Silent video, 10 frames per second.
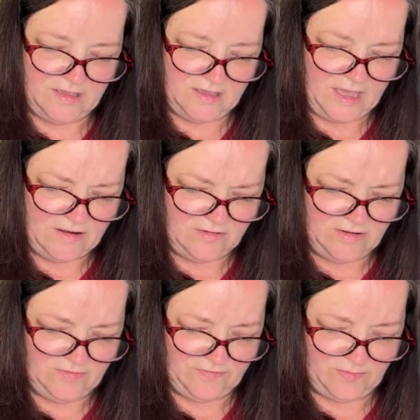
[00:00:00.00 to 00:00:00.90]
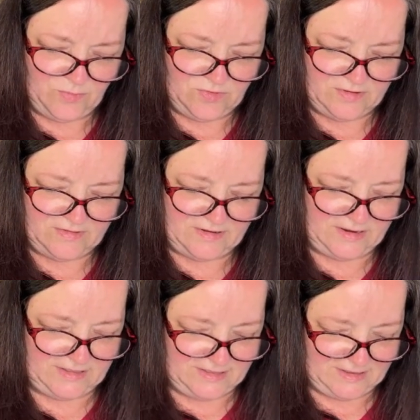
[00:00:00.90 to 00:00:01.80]
I don't know if they're marked
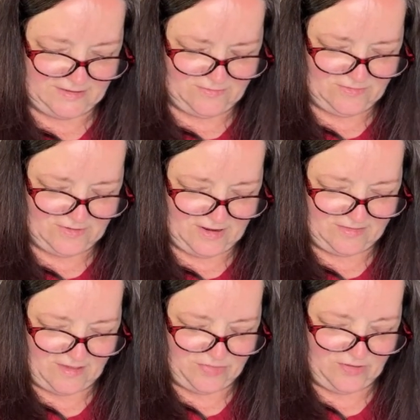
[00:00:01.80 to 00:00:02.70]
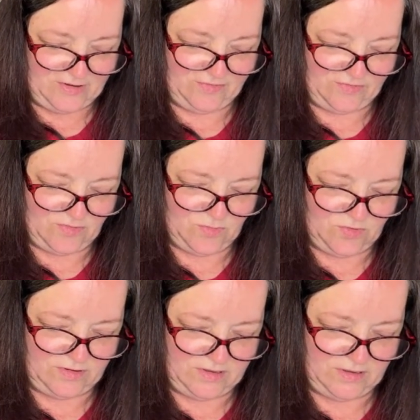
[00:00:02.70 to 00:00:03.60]
anything. Hold on, I thought I saw them
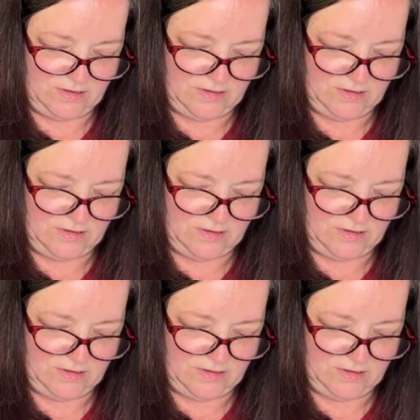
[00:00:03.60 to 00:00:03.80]
marking.